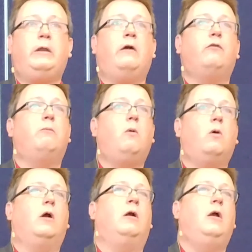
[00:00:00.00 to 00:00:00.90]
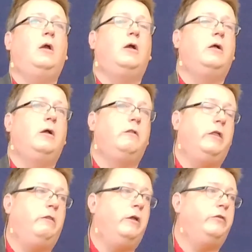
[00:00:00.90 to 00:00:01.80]
Never more
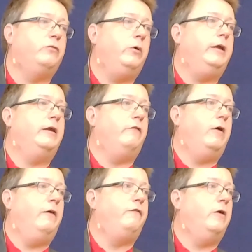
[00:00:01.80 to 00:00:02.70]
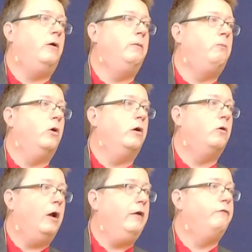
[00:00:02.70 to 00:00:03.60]
than this week have I felt more
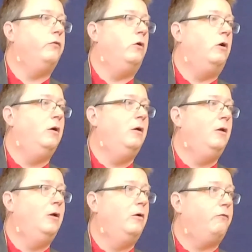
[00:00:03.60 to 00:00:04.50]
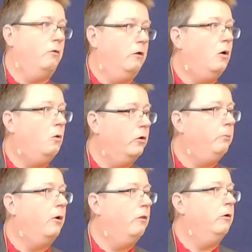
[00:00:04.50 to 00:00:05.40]
grateful for the older
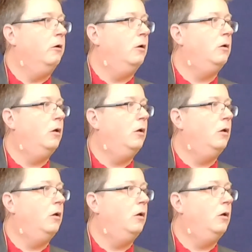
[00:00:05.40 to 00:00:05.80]
brother.